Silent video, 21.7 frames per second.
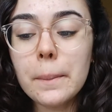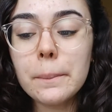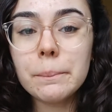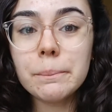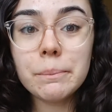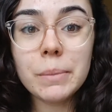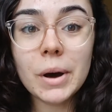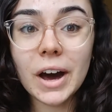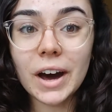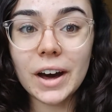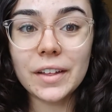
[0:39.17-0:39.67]

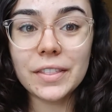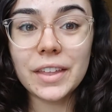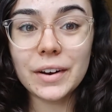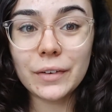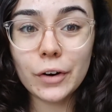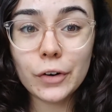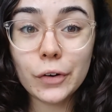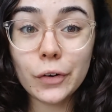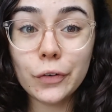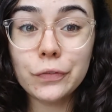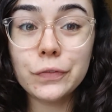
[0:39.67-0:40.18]
But
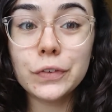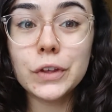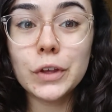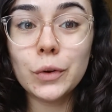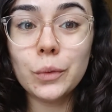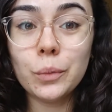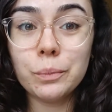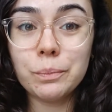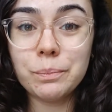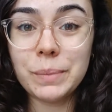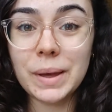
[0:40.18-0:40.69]
there are a
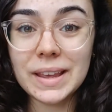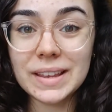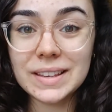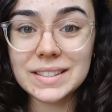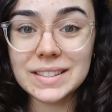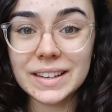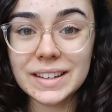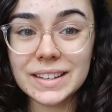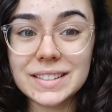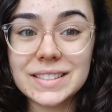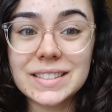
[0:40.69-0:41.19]
few
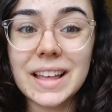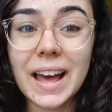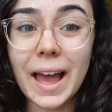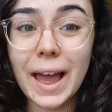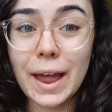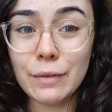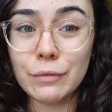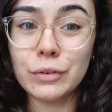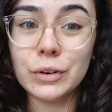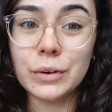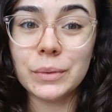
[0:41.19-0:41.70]
basics that
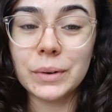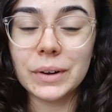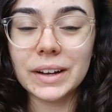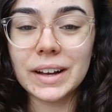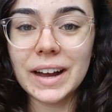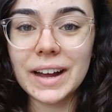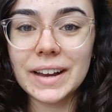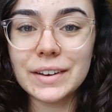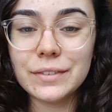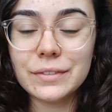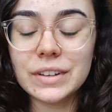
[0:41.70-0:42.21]
everyone
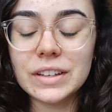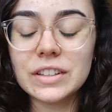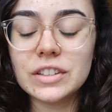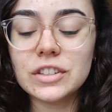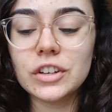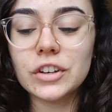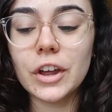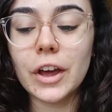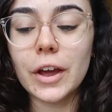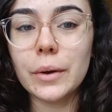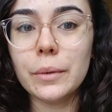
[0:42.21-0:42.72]
kind of needs
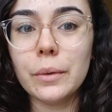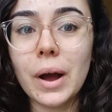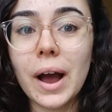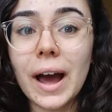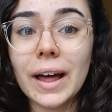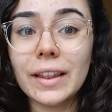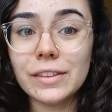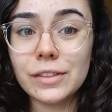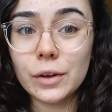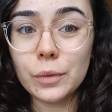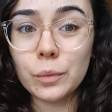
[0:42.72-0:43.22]
to know
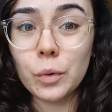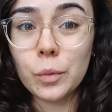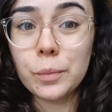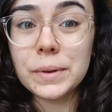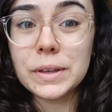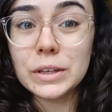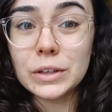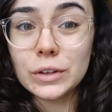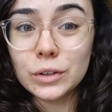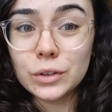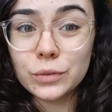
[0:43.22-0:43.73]
and that will
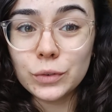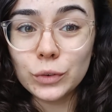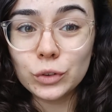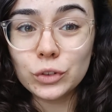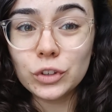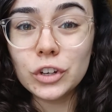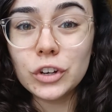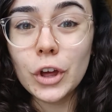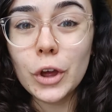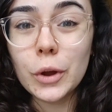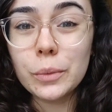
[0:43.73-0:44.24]
be useful
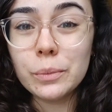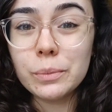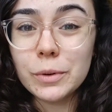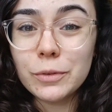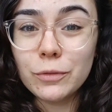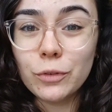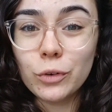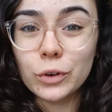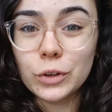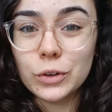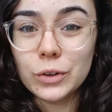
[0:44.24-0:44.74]
to know
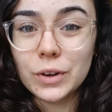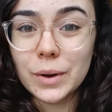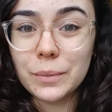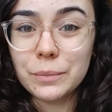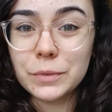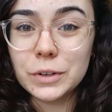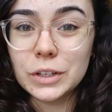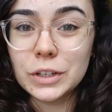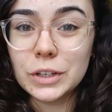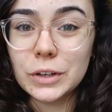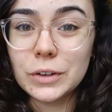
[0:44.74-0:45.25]
before you
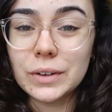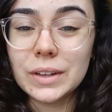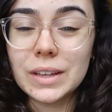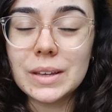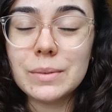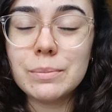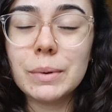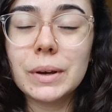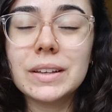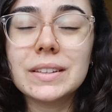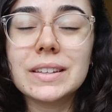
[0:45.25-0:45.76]
come to
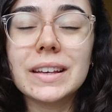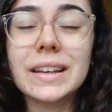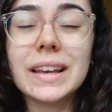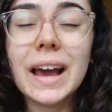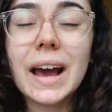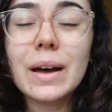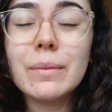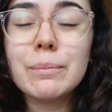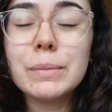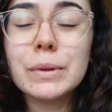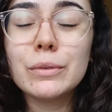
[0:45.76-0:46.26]
uni, because it
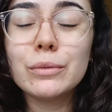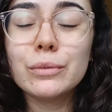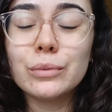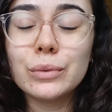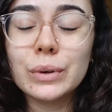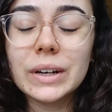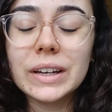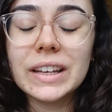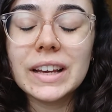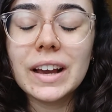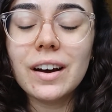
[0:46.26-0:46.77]
can be
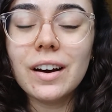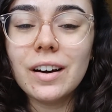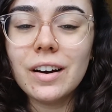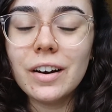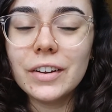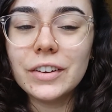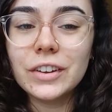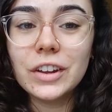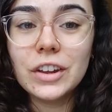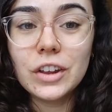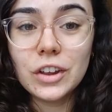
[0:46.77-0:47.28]
really
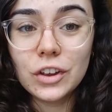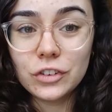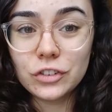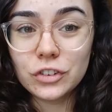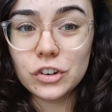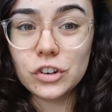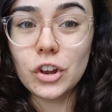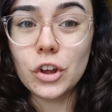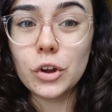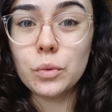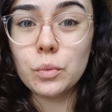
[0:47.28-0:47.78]
hard
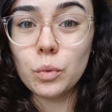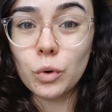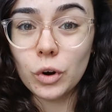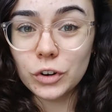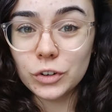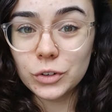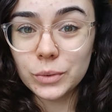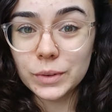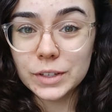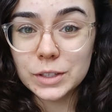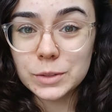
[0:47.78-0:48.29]
to know
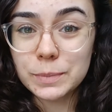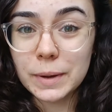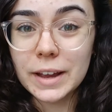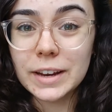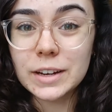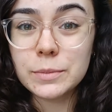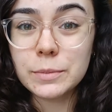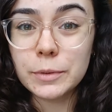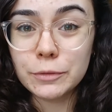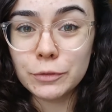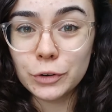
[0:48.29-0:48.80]
what to
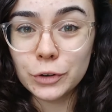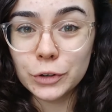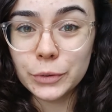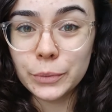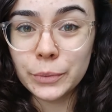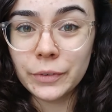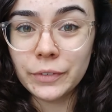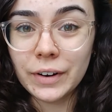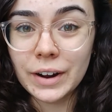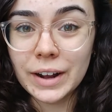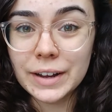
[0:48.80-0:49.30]
expect before
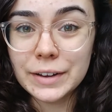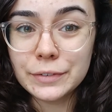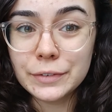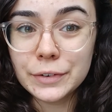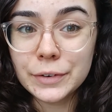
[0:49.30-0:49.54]
you arrive.